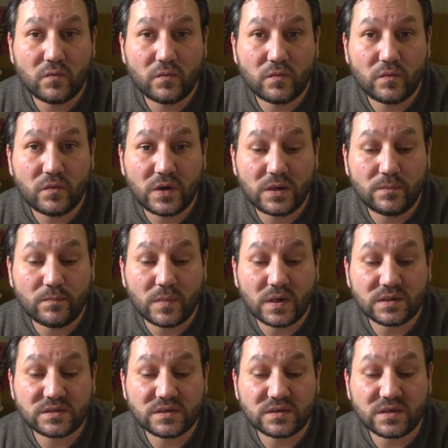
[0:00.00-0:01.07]
When
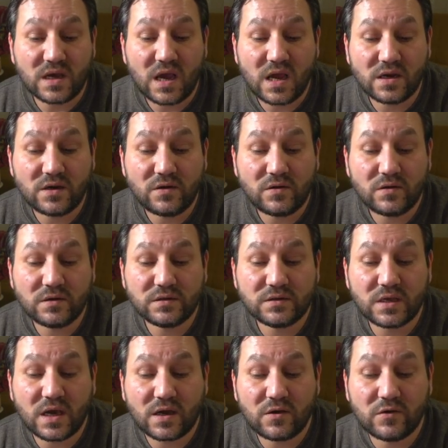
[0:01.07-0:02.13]
must an analog
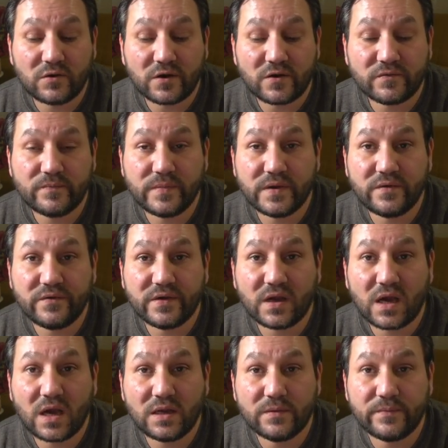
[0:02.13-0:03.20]
tachograph be
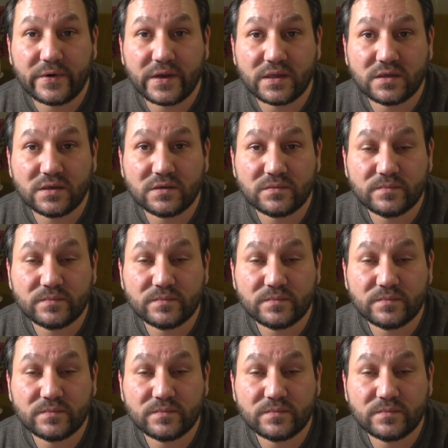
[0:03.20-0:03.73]
recalibrated?